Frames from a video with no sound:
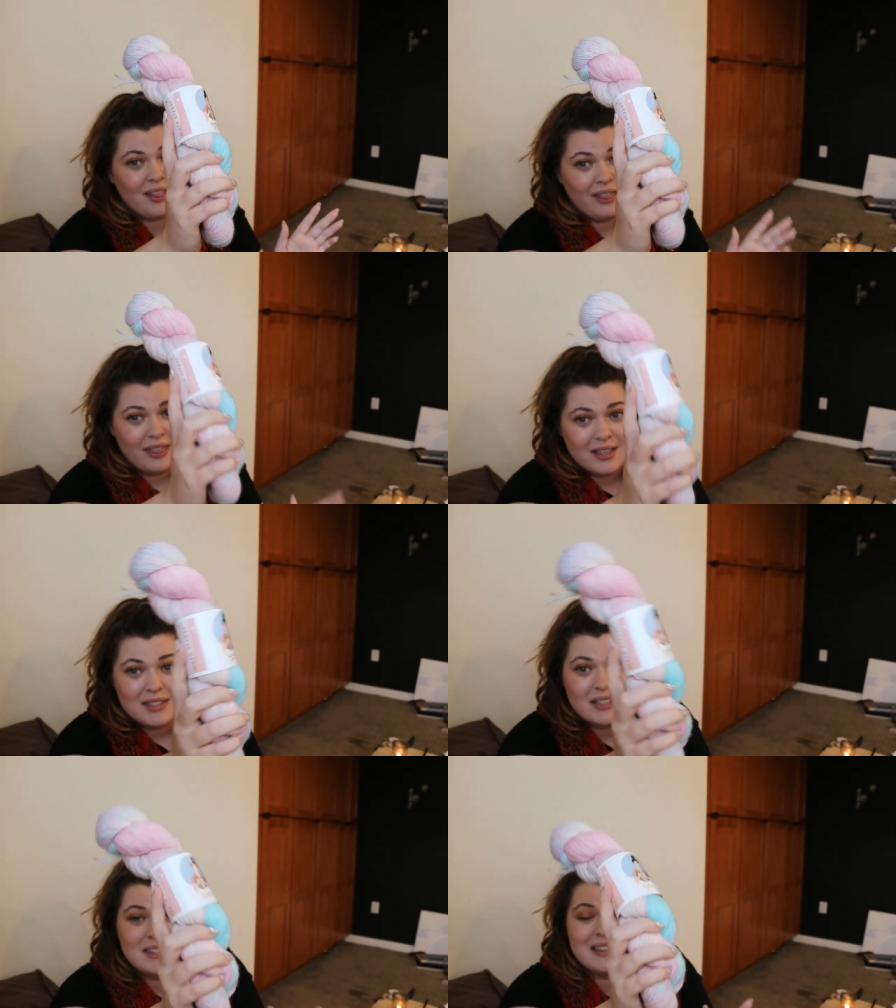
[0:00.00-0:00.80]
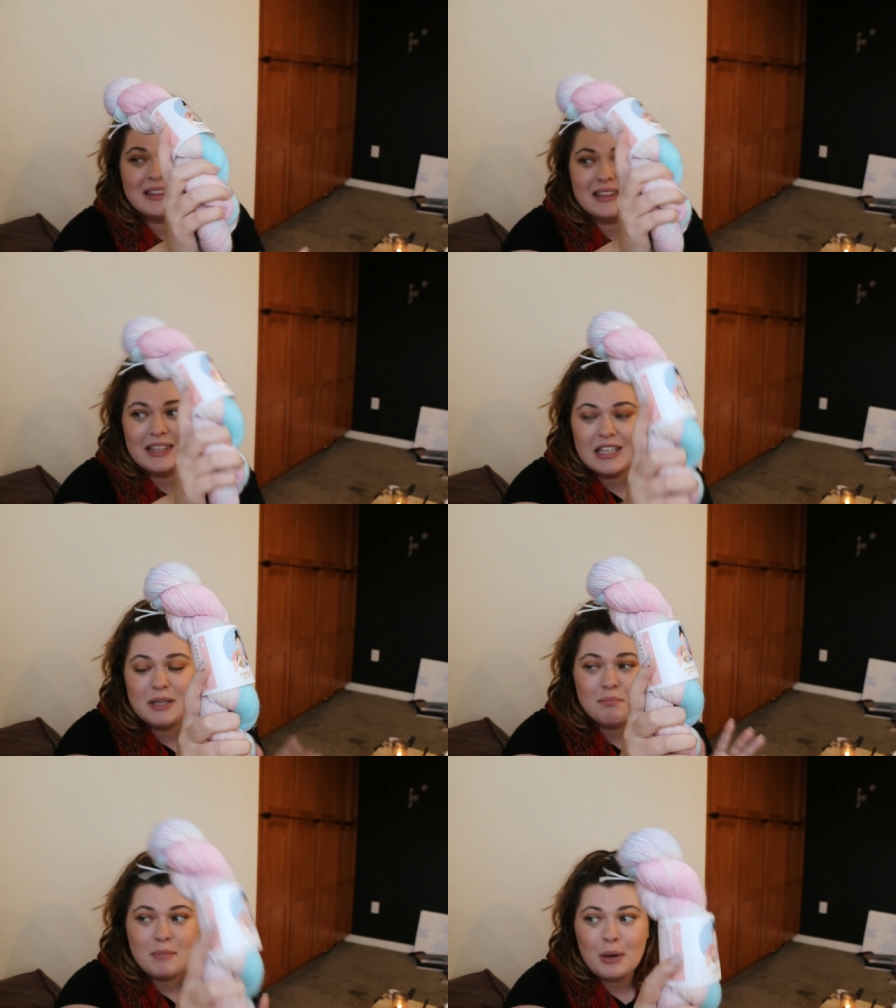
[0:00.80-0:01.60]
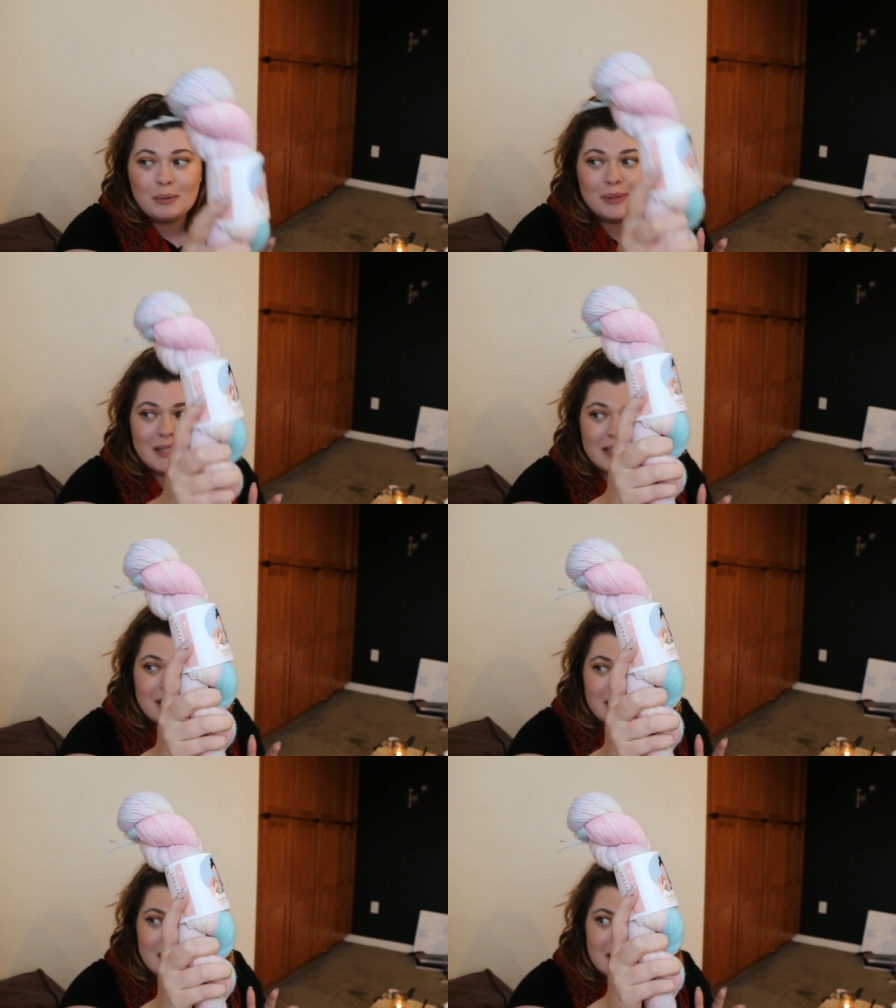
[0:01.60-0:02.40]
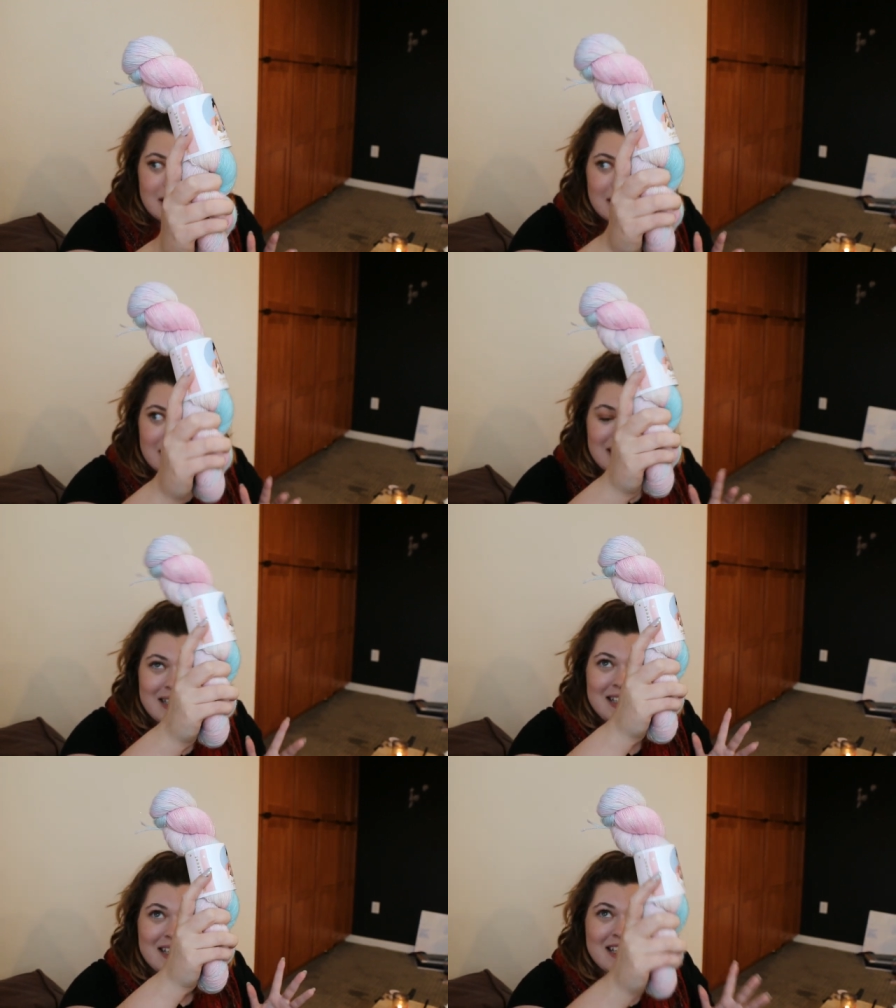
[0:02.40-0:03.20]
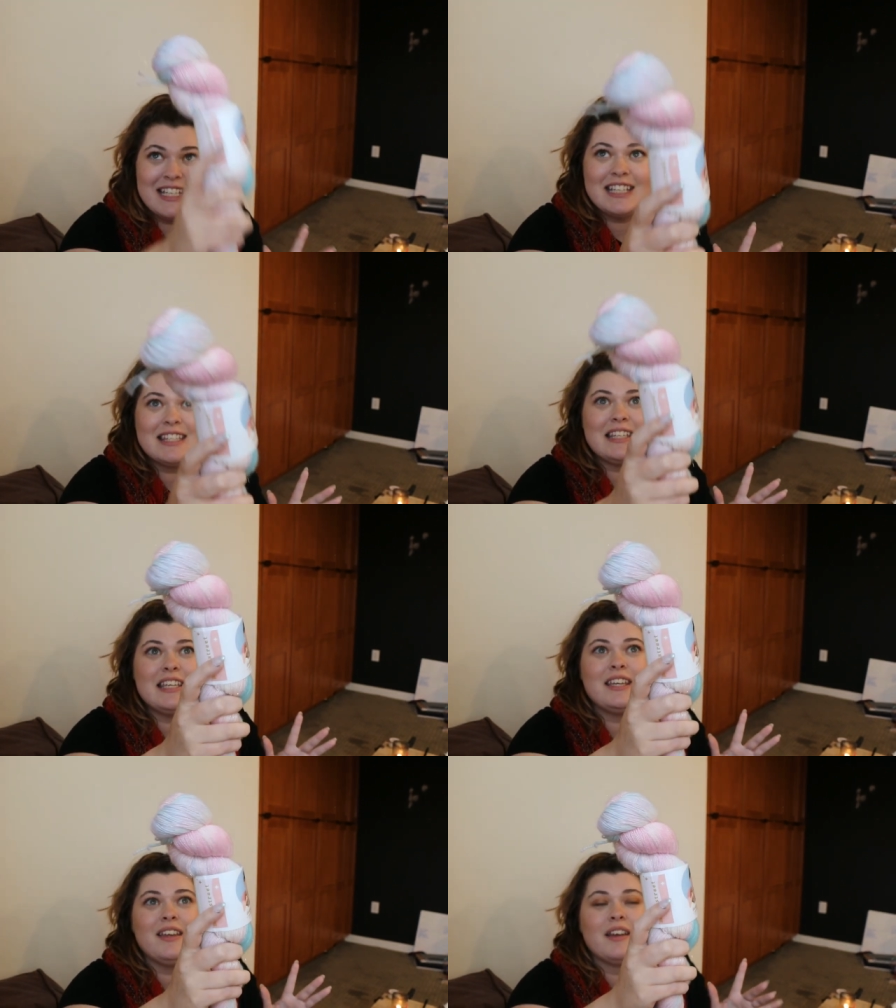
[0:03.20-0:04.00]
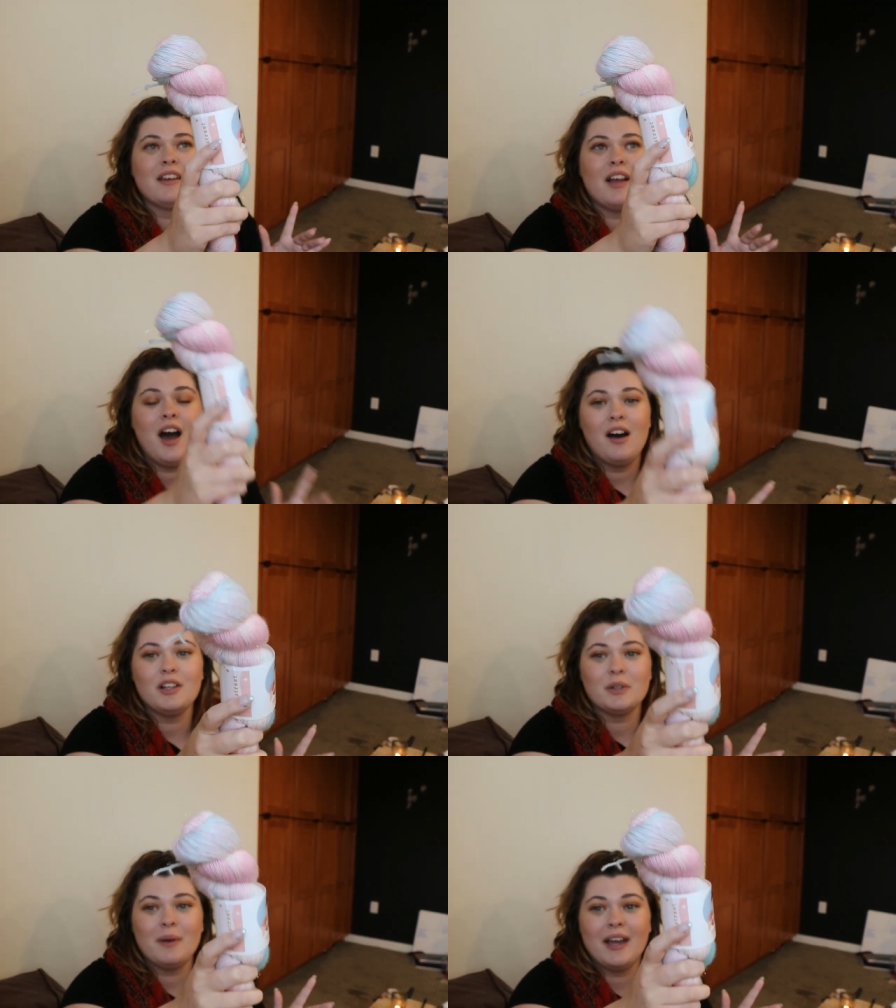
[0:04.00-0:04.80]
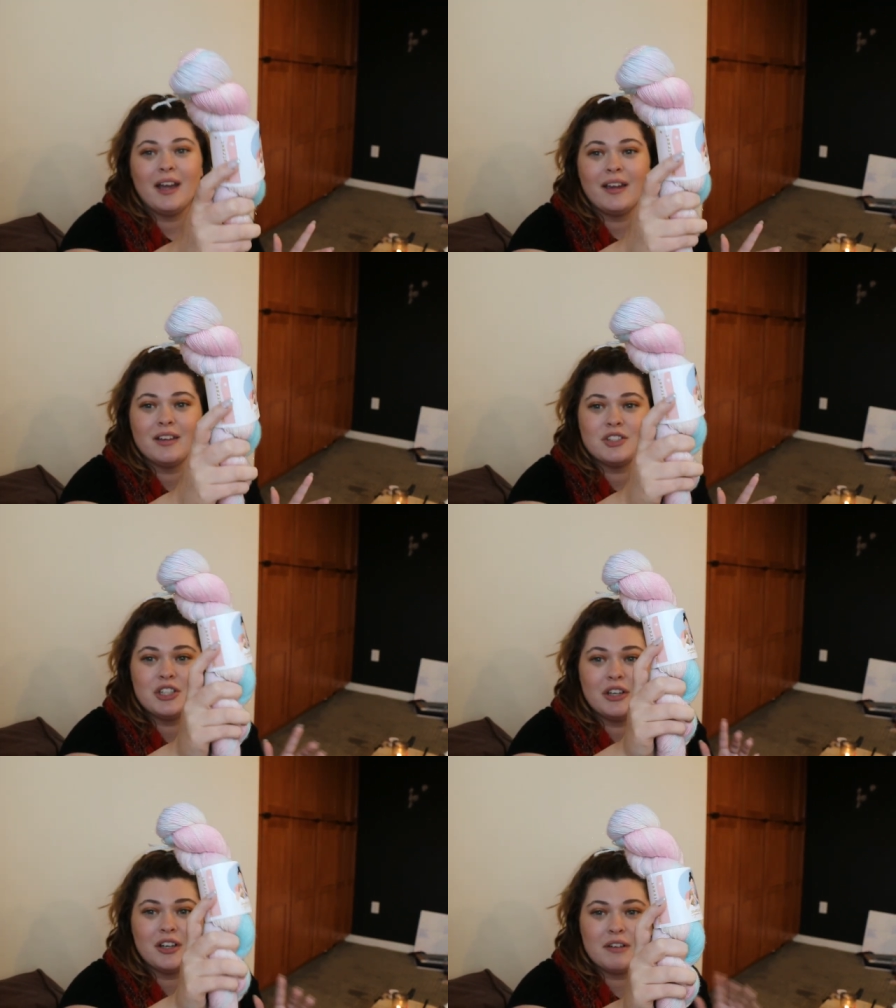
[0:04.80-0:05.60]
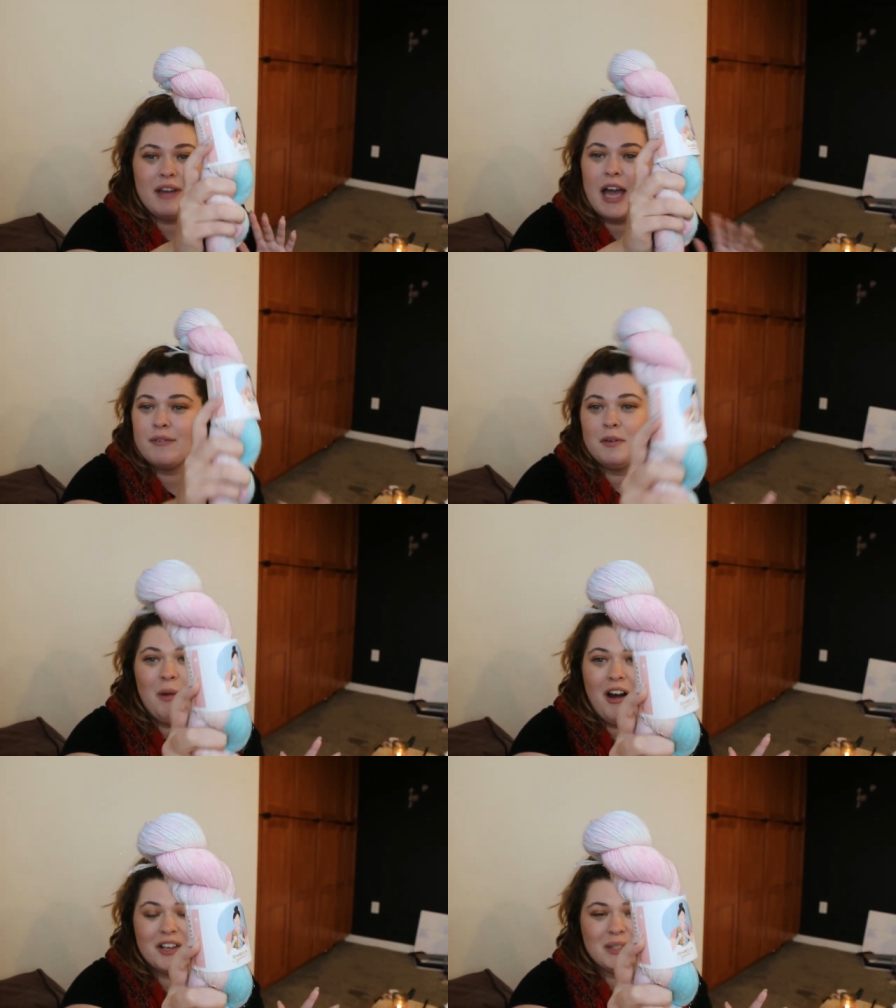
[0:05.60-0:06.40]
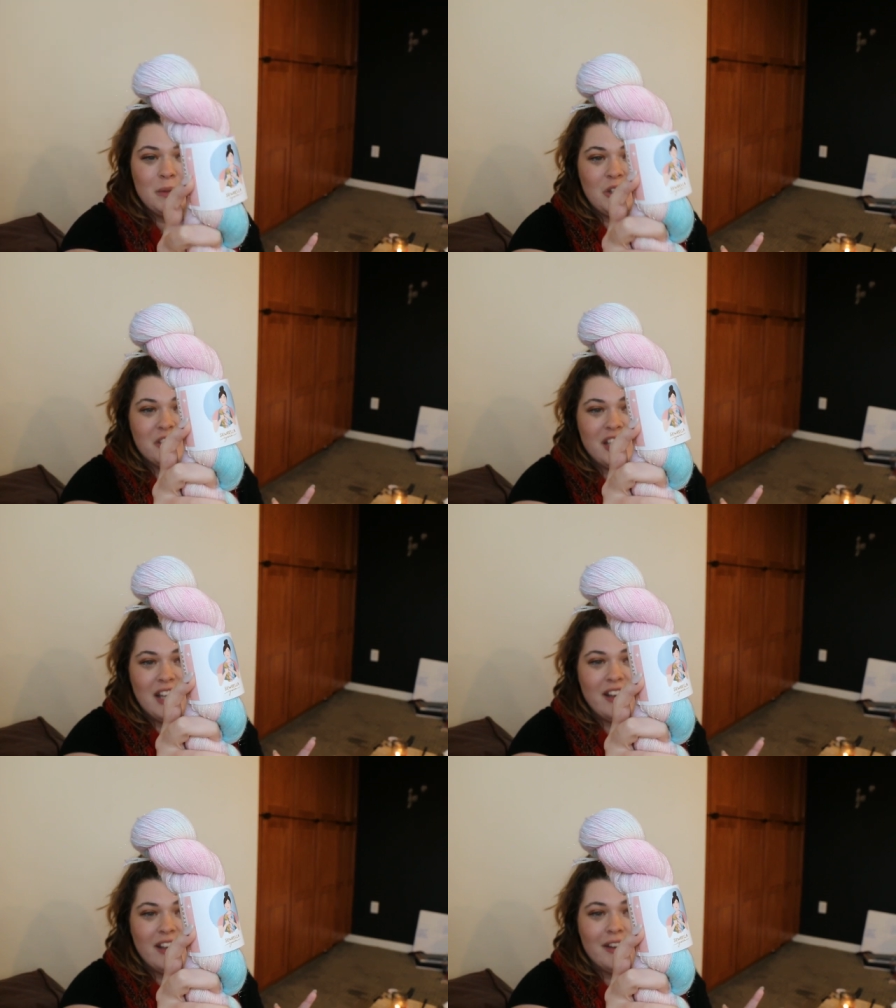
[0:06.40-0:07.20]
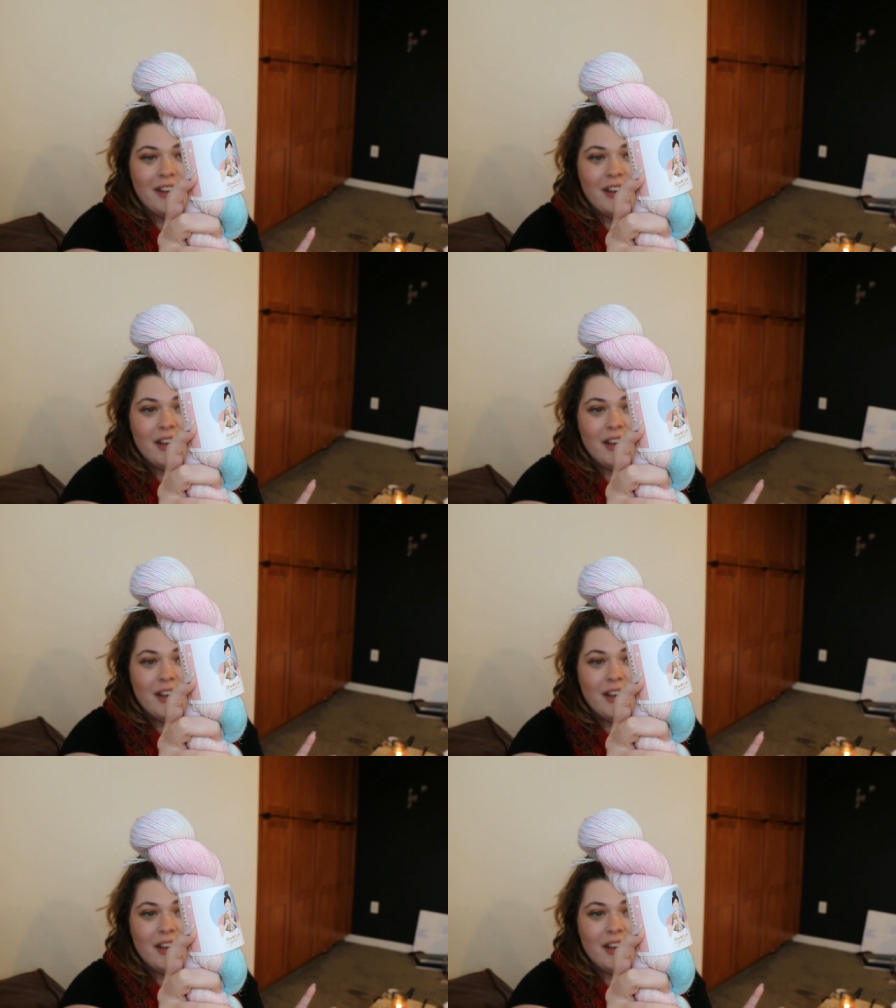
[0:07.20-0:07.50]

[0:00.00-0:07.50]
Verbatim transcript: this is the most Disney colorway she could have ever possibly created.